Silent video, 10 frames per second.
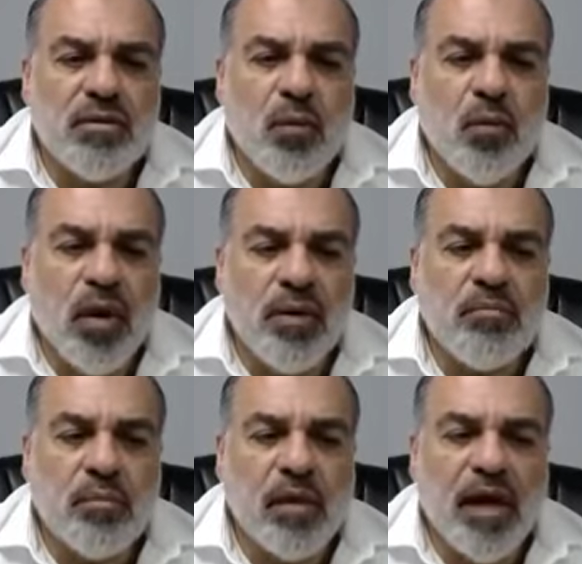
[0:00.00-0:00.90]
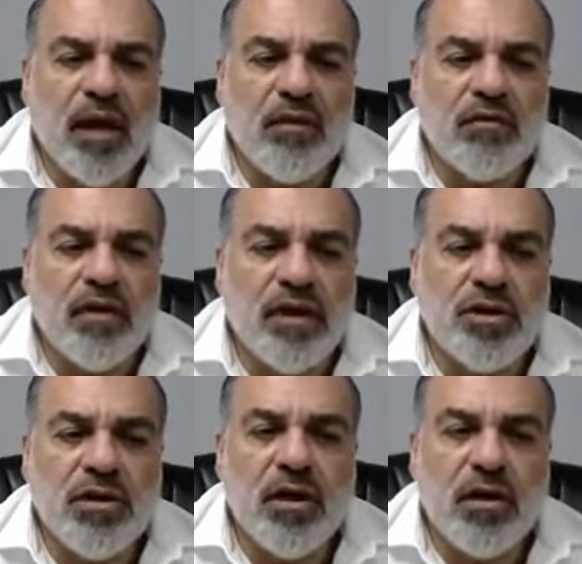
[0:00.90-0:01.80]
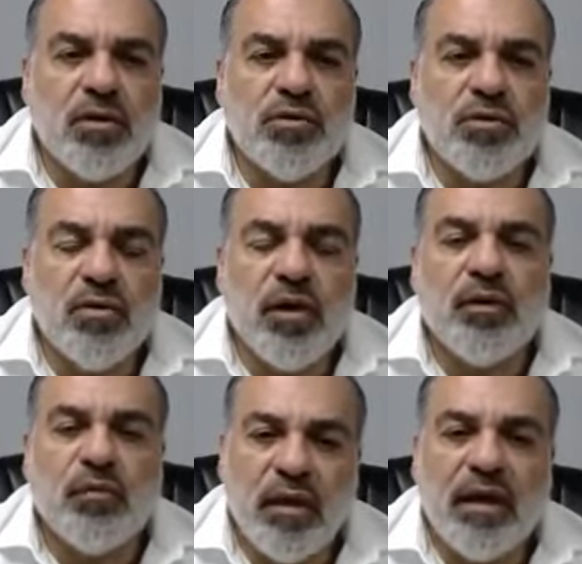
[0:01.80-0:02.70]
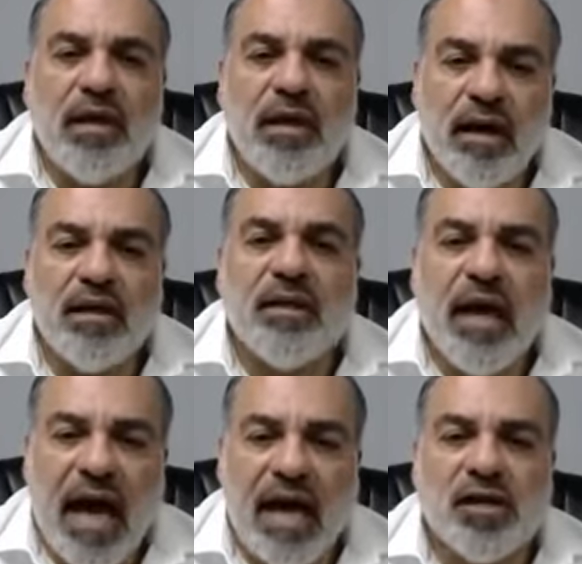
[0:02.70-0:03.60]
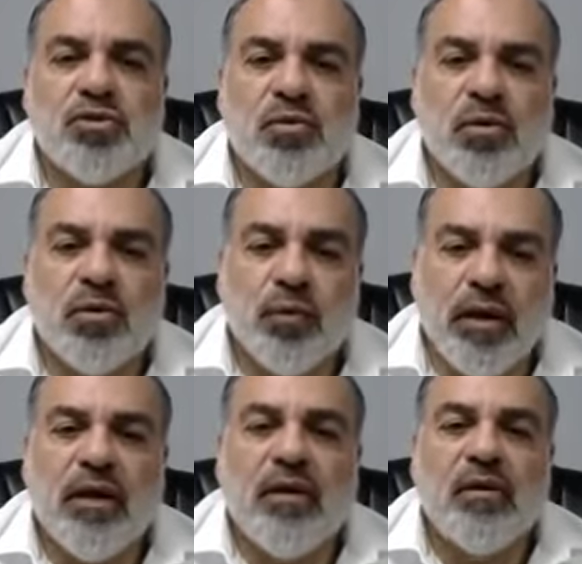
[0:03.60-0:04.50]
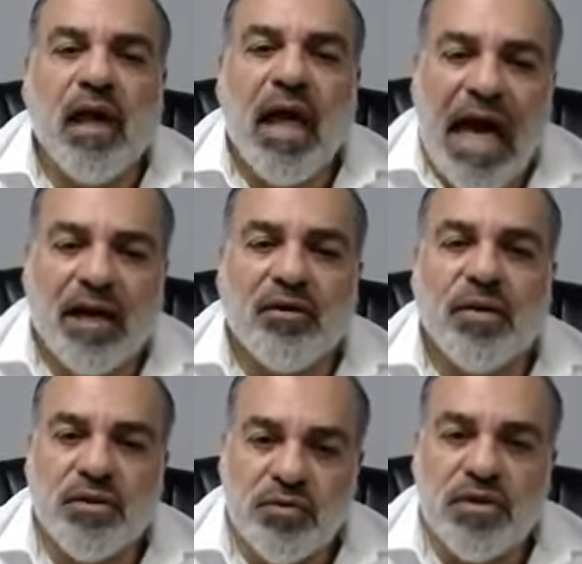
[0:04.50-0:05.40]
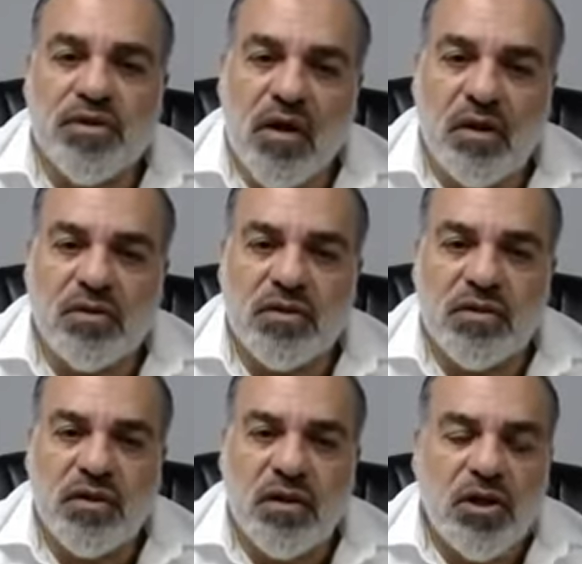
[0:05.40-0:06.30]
one place that you can go to and really get the actual, real, accurate results.